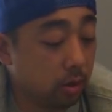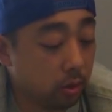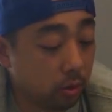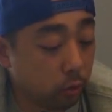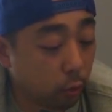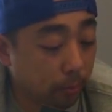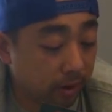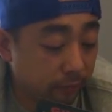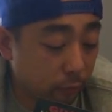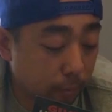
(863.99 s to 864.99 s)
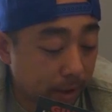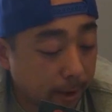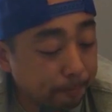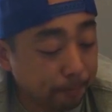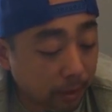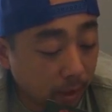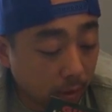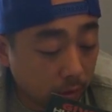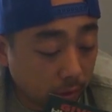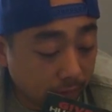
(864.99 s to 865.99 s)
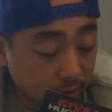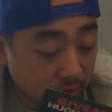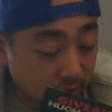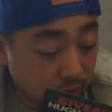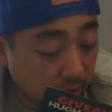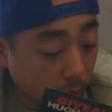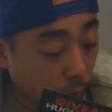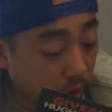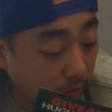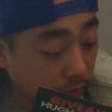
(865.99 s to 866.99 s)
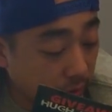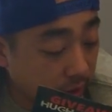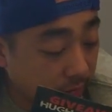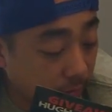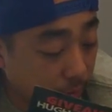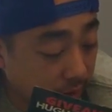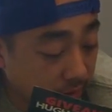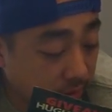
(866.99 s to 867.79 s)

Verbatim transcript: New pin format. You have the chance to get one of three different pins,